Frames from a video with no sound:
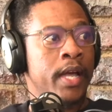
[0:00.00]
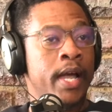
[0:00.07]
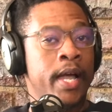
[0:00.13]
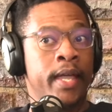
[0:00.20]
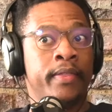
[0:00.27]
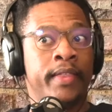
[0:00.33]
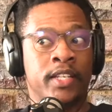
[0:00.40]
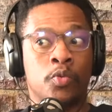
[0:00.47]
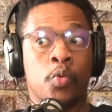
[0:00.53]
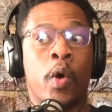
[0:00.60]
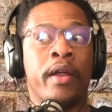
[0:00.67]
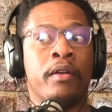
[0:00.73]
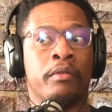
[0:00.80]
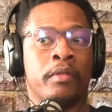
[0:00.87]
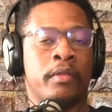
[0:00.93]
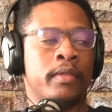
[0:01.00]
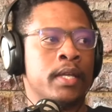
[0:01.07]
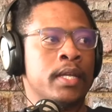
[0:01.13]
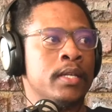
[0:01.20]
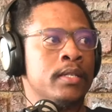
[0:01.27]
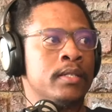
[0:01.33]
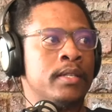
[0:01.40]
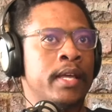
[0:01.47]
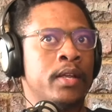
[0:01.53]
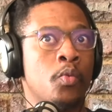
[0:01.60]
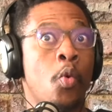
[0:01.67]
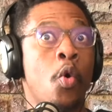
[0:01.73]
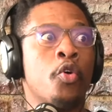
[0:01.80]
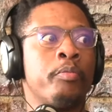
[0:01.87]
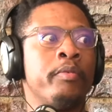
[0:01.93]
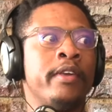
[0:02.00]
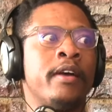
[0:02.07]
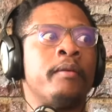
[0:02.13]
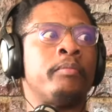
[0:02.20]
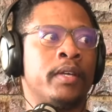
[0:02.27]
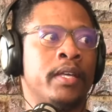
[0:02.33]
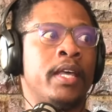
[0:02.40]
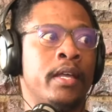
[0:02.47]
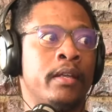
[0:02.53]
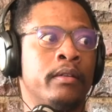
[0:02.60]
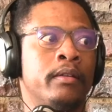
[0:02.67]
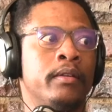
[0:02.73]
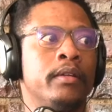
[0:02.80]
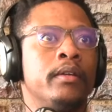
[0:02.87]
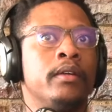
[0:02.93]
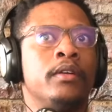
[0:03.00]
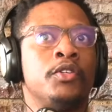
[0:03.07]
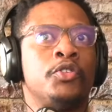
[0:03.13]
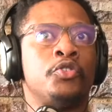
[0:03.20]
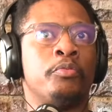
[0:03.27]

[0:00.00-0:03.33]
Yeah, that's one of the things that woke me up again mm.